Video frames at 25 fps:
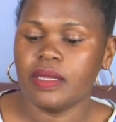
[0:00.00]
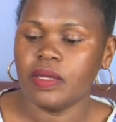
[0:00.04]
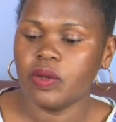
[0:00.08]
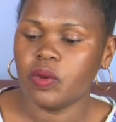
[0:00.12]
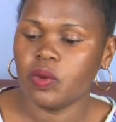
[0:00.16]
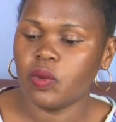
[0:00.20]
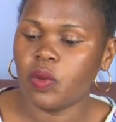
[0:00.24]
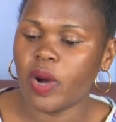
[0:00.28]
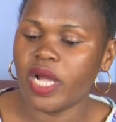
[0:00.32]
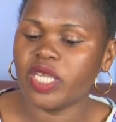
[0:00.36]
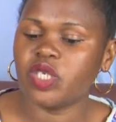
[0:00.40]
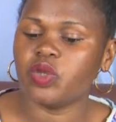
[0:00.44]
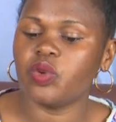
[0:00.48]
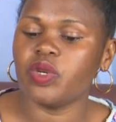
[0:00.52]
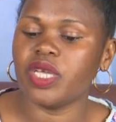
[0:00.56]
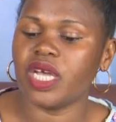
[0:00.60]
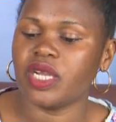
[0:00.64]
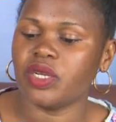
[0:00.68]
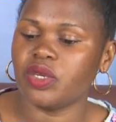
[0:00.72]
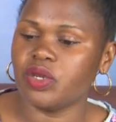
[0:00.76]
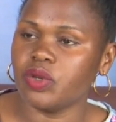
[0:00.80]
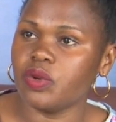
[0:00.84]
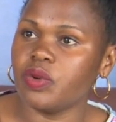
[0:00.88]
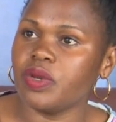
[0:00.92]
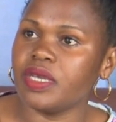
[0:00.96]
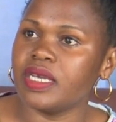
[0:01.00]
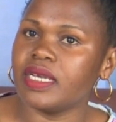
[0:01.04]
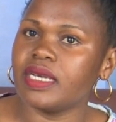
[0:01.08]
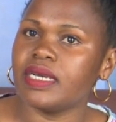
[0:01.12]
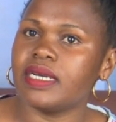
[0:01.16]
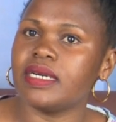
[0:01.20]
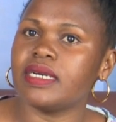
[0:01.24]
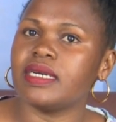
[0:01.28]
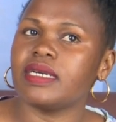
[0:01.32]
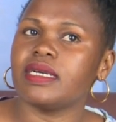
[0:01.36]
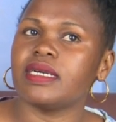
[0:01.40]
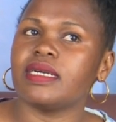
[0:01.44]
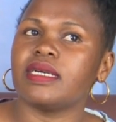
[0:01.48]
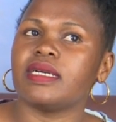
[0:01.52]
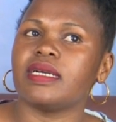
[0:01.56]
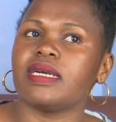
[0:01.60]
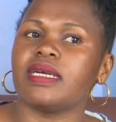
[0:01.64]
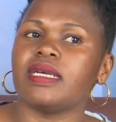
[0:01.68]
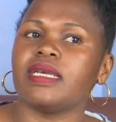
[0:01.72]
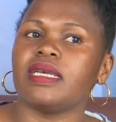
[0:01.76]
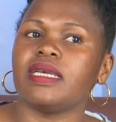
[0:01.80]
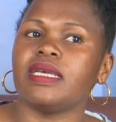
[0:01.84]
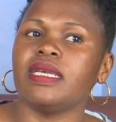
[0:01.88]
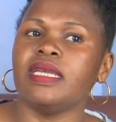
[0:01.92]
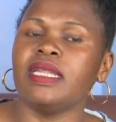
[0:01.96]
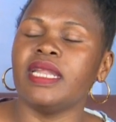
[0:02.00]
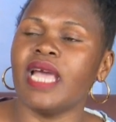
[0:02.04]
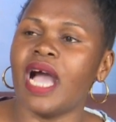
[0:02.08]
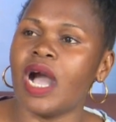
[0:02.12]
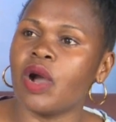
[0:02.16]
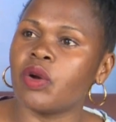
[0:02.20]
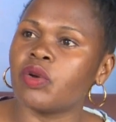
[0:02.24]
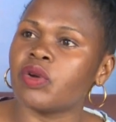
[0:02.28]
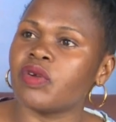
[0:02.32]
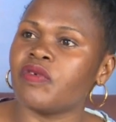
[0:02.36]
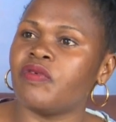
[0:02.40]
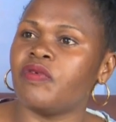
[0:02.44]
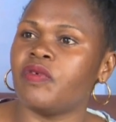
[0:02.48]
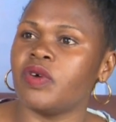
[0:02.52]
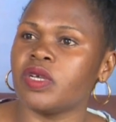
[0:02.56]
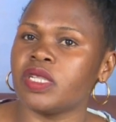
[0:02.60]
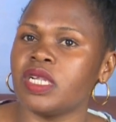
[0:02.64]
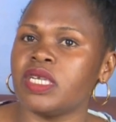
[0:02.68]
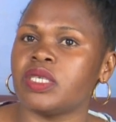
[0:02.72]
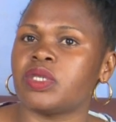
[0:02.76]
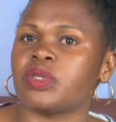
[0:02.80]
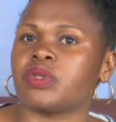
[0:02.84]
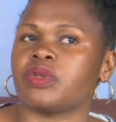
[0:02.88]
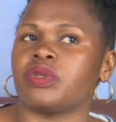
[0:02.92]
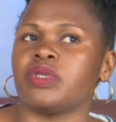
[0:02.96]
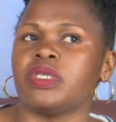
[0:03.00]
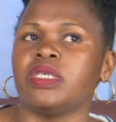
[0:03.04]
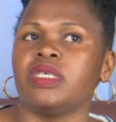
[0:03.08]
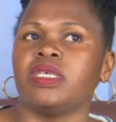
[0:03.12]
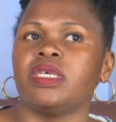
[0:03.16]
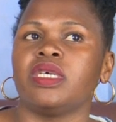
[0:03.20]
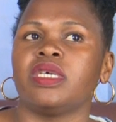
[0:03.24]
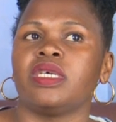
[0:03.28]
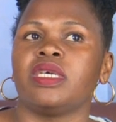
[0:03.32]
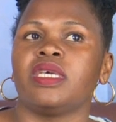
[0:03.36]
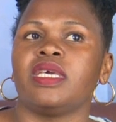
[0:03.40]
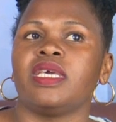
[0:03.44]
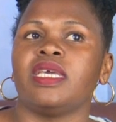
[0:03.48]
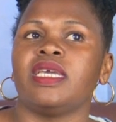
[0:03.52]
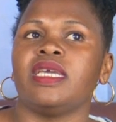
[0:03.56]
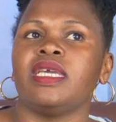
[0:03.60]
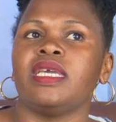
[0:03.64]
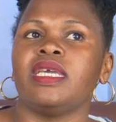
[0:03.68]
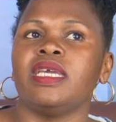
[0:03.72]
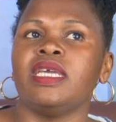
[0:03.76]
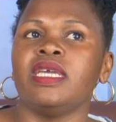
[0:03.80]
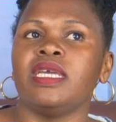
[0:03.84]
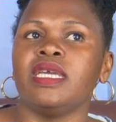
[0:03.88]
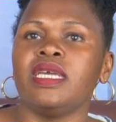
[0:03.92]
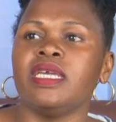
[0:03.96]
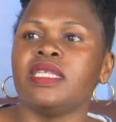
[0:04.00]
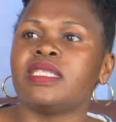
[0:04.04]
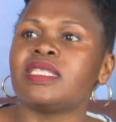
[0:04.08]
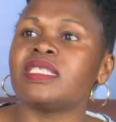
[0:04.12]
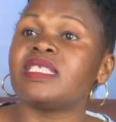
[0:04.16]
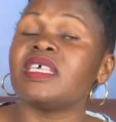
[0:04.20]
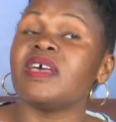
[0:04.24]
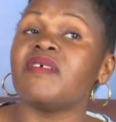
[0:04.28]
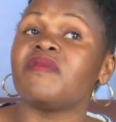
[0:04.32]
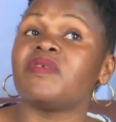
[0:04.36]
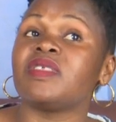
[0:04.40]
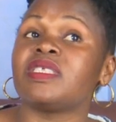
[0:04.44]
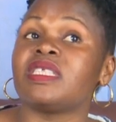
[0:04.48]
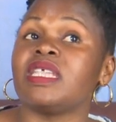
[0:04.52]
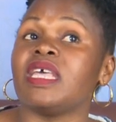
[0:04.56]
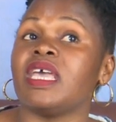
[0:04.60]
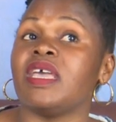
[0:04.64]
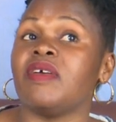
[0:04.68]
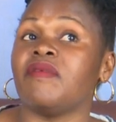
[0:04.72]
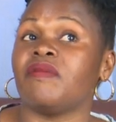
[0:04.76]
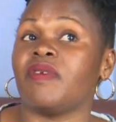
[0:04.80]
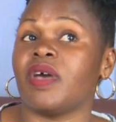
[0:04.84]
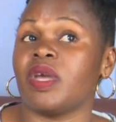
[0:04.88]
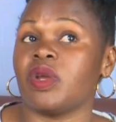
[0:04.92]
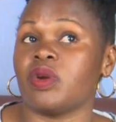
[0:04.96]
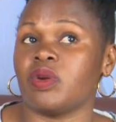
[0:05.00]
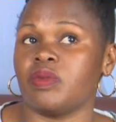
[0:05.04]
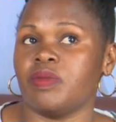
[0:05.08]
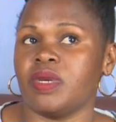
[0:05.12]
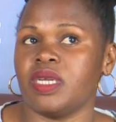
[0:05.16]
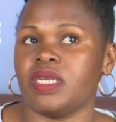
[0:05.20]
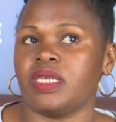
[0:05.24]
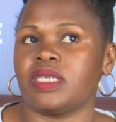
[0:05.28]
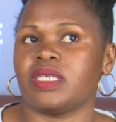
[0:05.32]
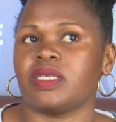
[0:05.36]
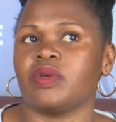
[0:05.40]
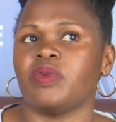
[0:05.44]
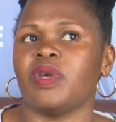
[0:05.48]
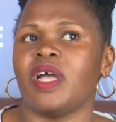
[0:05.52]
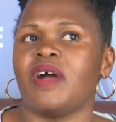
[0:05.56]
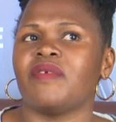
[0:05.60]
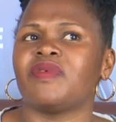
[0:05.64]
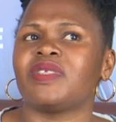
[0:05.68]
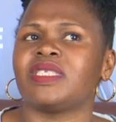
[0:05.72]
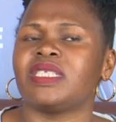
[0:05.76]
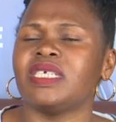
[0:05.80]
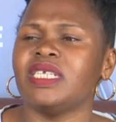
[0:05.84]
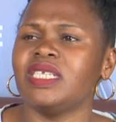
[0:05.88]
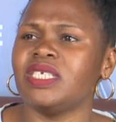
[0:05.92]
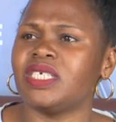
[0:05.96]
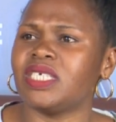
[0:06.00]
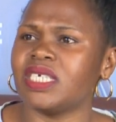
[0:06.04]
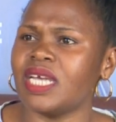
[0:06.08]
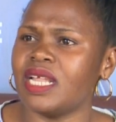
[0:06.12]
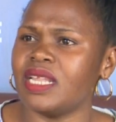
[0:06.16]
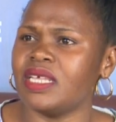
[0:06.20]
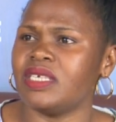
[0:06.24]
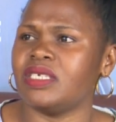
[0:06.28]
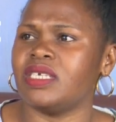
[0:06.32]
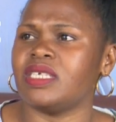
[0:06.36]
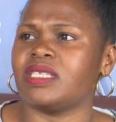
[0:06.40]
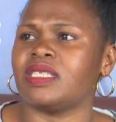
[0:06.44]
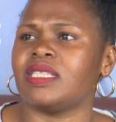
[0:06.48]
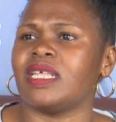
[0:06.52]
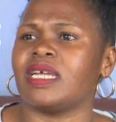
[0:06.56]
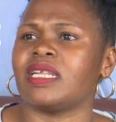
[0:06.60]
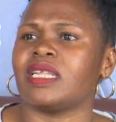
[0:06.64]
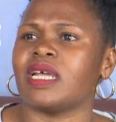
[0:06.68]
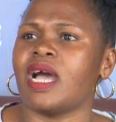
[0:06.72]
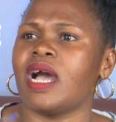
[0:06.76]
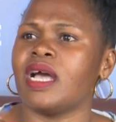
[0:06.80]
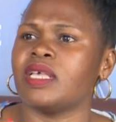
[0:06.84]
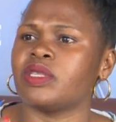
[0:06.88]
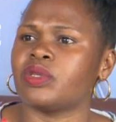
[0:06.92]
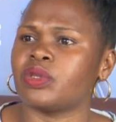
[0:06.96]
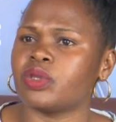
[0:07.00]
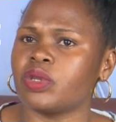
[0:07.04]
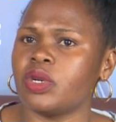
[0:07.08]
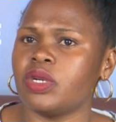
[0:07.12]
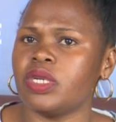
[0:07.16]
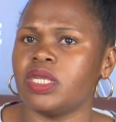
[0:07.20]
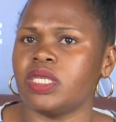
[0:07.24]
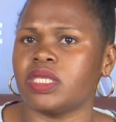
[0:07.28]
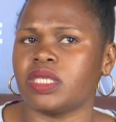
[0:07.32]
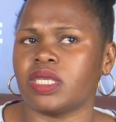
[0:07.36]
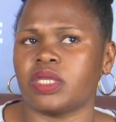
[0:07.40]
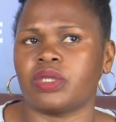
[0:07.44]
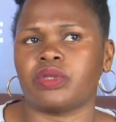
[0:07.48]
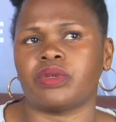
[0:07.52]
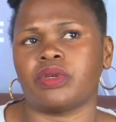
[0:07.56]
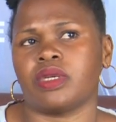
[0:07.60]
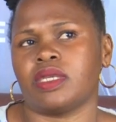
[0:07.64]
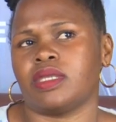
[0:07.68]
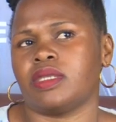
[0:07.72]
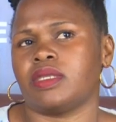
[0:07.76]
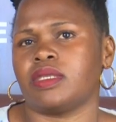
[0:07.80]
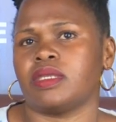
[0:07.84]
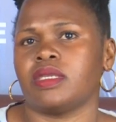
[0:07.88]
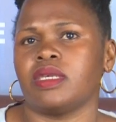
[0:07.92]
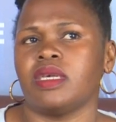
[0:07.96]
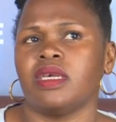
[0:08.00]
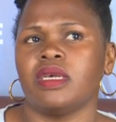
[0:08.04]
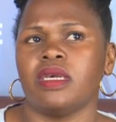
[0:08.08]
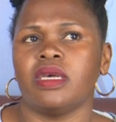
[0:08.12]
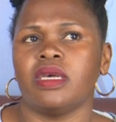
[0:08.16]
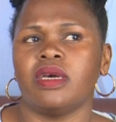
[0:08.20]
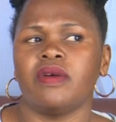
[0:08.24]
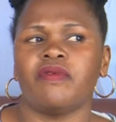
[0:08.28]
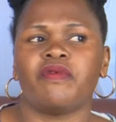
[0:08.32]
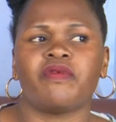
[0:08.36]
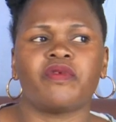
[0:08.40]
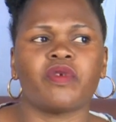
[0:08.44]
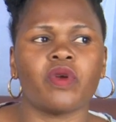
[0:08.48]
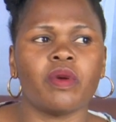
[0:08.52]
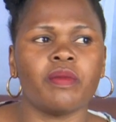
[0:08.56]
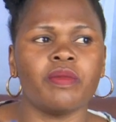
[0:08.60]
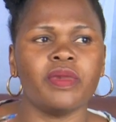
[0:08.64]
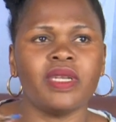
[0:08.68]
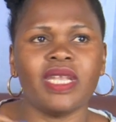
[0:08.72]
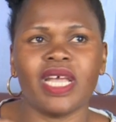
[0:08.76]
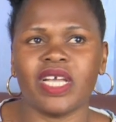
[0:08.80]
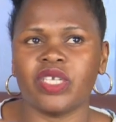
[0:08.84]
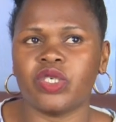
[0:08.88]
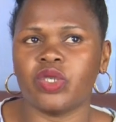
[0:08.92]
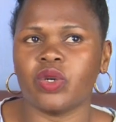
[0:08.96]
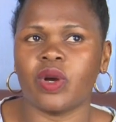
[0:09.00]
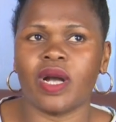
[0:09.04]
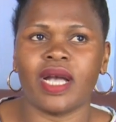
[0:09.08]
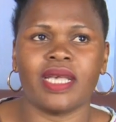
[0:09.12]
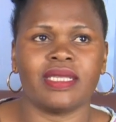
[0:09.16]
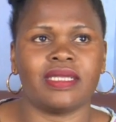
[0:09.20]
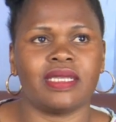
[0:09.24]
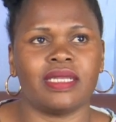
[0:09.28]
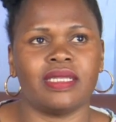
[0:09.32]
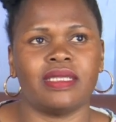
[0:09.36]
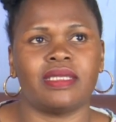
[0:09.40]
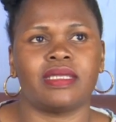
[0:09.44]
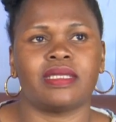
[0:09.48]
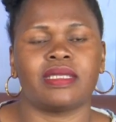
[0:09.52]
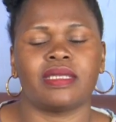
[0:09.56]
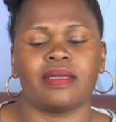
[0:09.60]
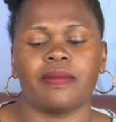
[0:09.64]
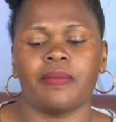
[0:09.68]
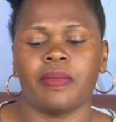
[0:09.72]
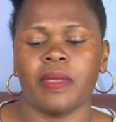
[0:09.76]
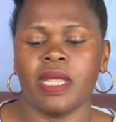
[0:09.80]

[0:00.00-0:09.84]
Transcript: What we are doing in agroforestry it saves the environment. We have seen challenges that are so disastrous from natural hazards.